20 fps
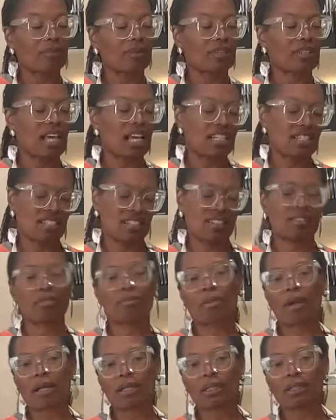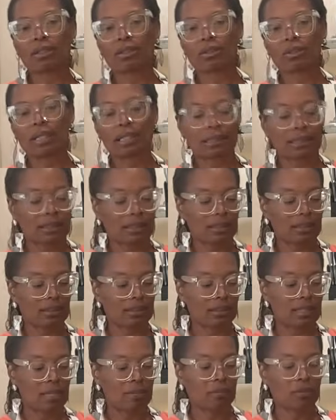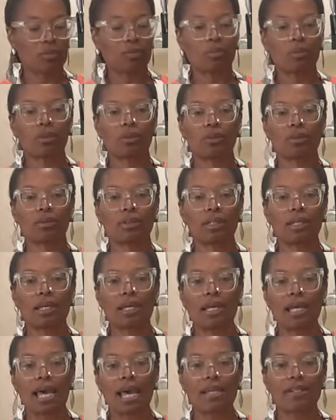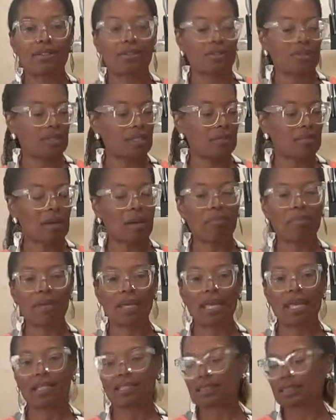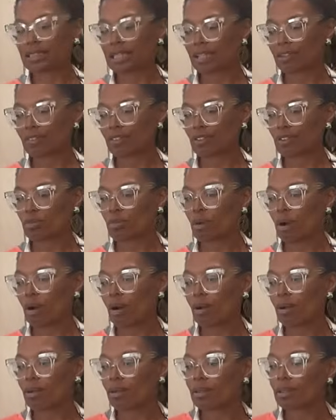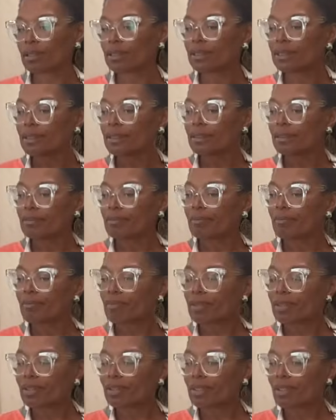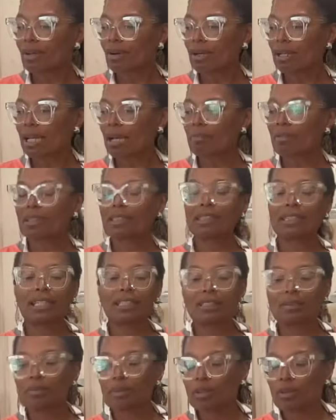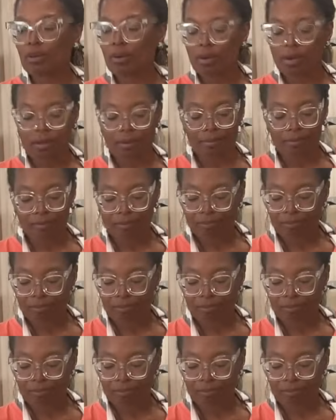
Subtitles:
Actually, it's probably a little less than a tablespoon. As you see, my pan is kind of small. So I got my sesame oil.